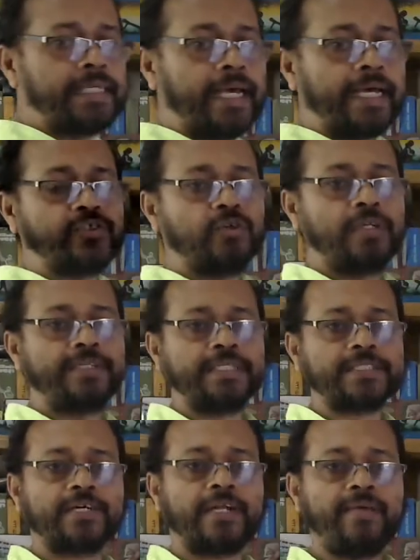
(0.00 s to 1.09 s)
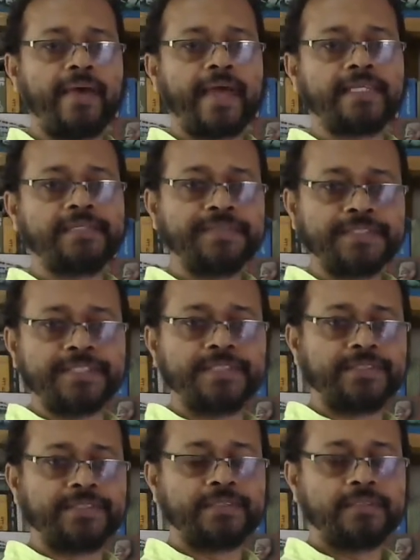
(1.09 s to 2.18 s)
actually describe
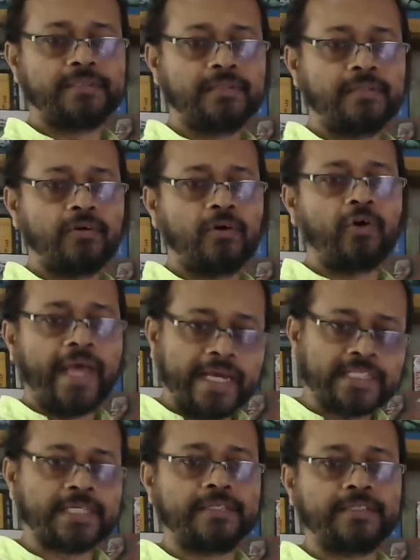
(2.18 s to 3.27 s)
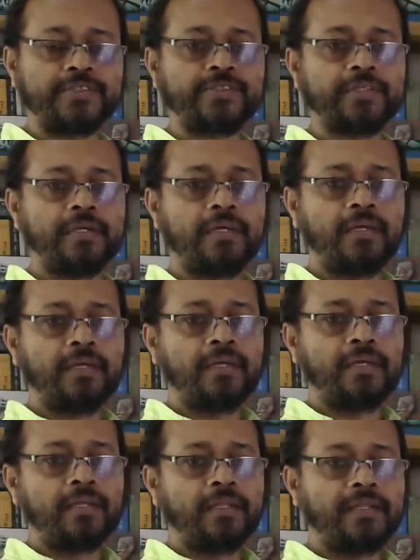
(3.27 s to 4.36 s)
activities or actions
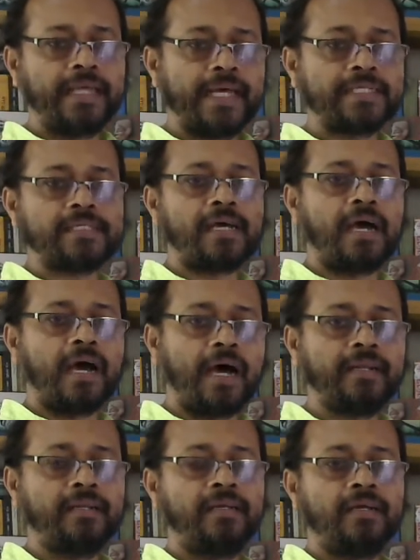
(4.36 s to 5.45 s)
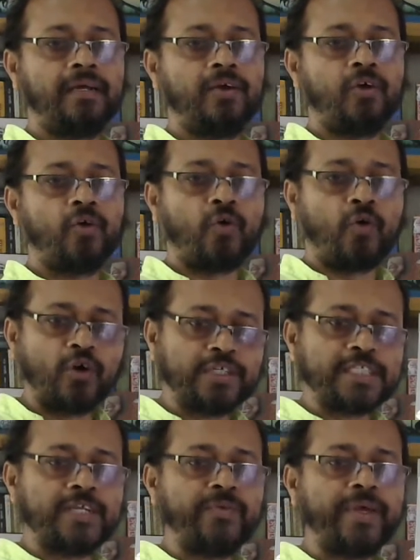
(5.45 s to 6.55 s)
that are
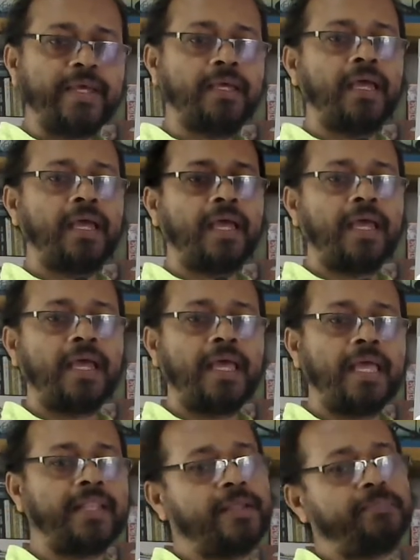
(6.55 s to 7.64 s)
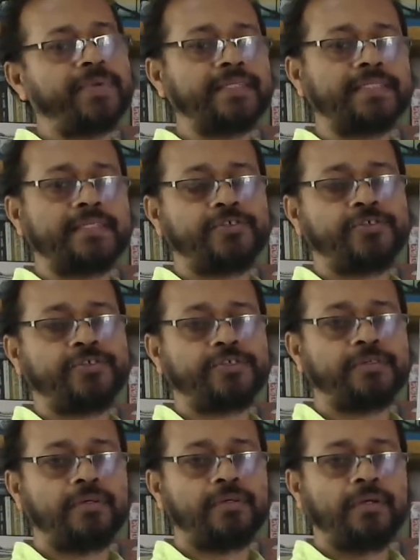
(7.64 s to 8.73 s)
continuing in the present.
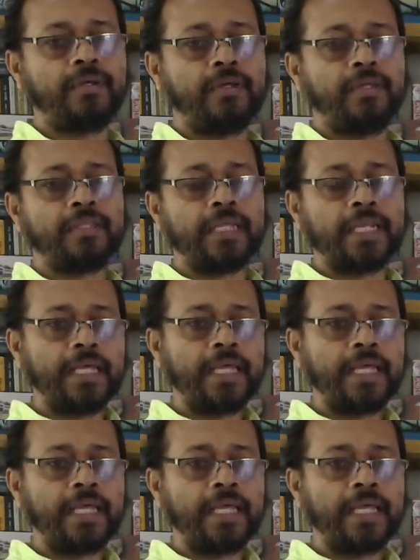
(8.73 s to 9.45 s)
Tale